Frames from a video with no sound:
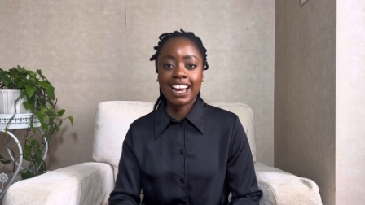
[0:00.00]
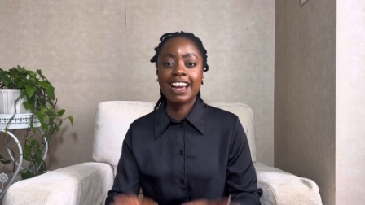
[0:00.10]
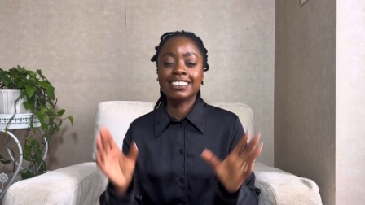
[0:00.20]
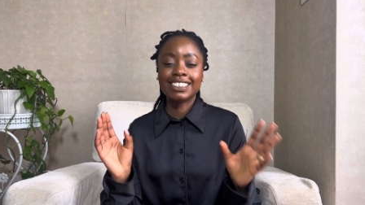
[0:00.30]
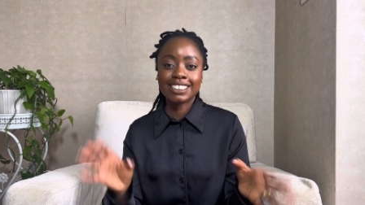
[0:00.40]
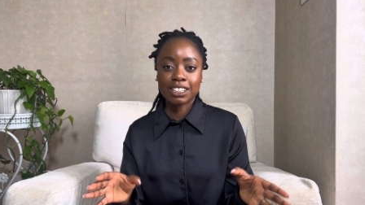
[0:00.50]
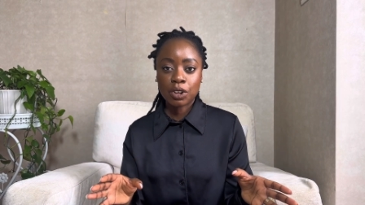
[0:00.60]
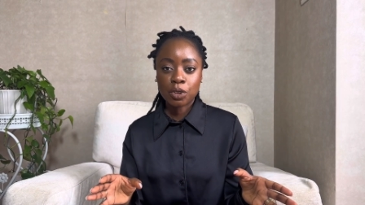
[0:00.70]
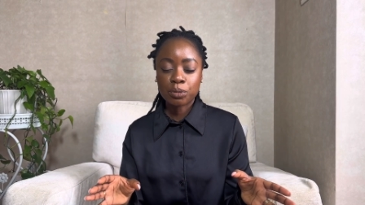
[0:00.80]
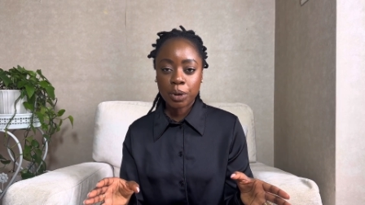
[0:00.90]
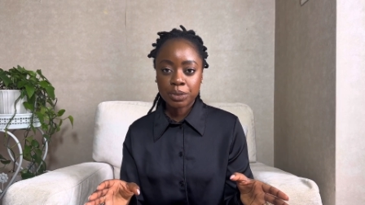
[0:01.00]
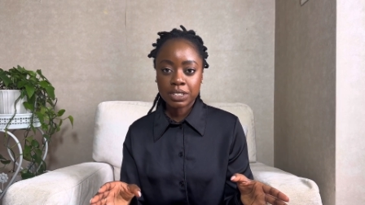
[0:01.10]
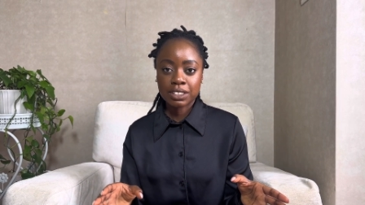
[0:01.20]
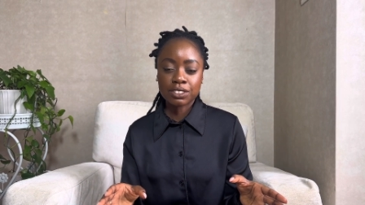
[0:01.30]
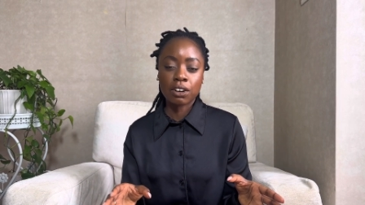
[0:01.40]
and need a whole
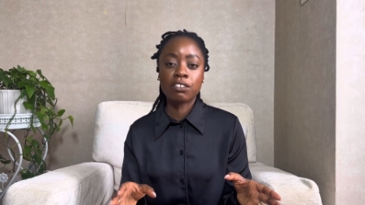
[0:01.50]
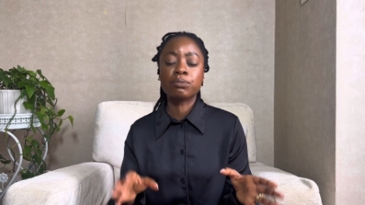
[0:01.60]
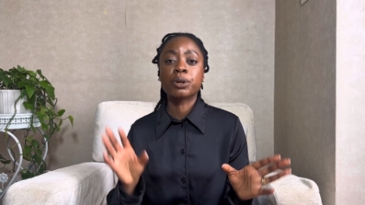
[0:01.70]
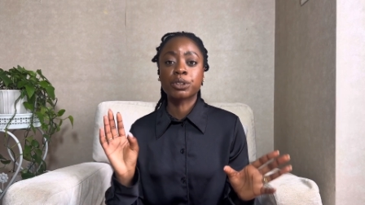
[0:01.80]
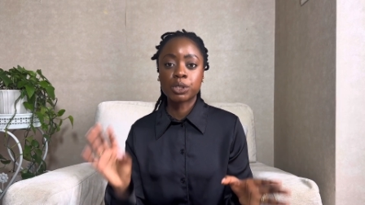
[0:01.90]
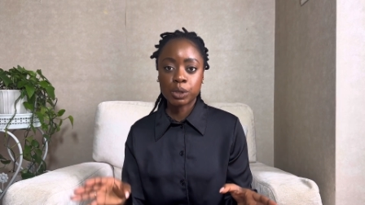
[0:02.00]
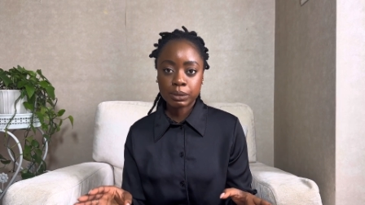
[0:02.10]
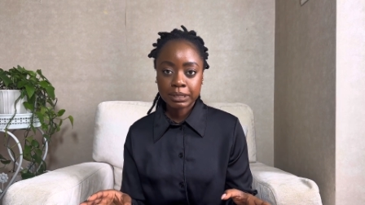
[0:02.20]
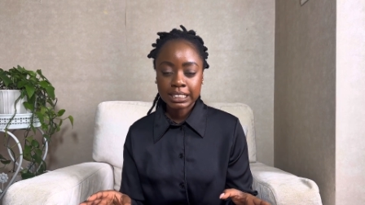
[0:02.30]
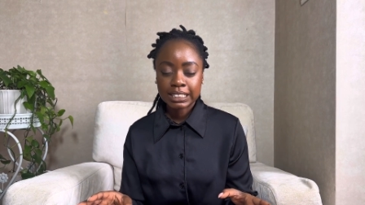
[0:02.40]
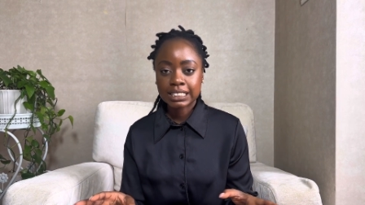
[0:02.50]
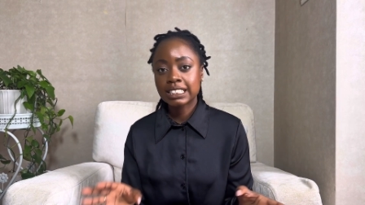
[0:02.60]
process of procurement,